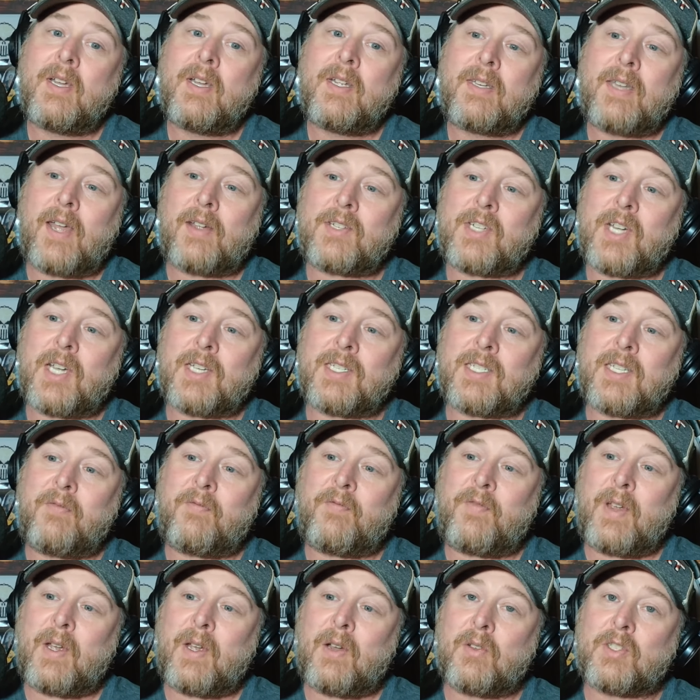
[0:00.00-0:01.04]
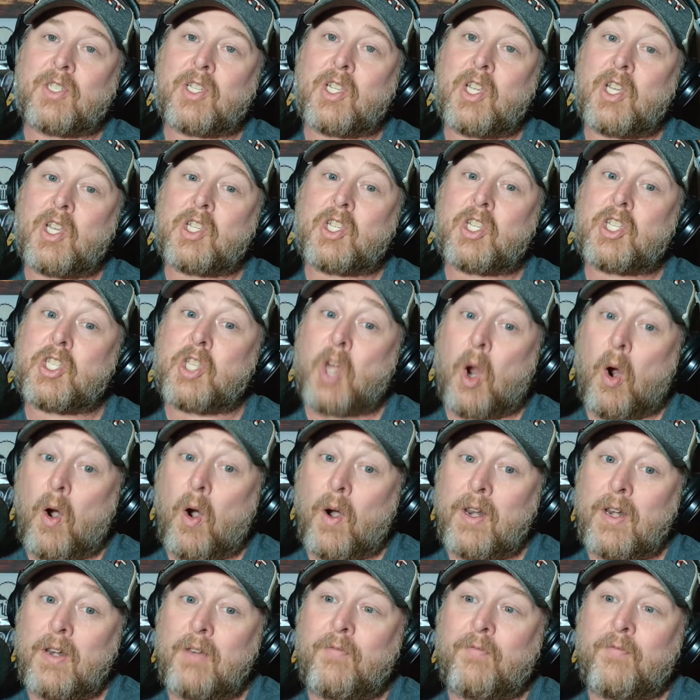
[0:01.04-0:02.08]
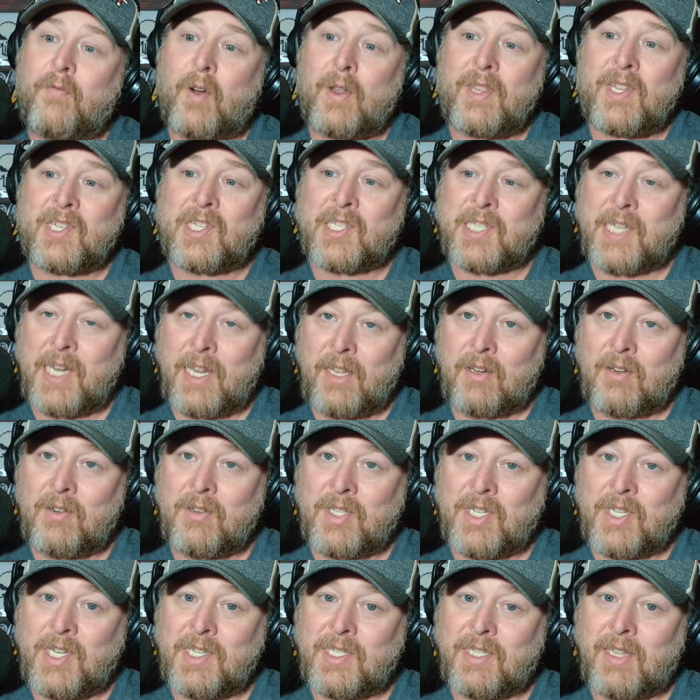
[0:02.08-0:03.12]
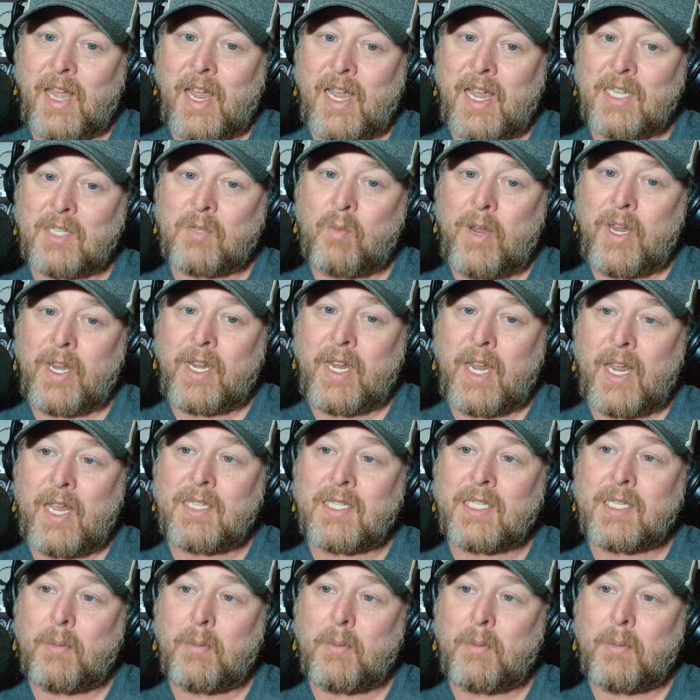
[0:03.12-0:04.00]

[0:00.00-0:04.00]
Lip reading: Now, Justin Fields started for the Steelers this last weekend,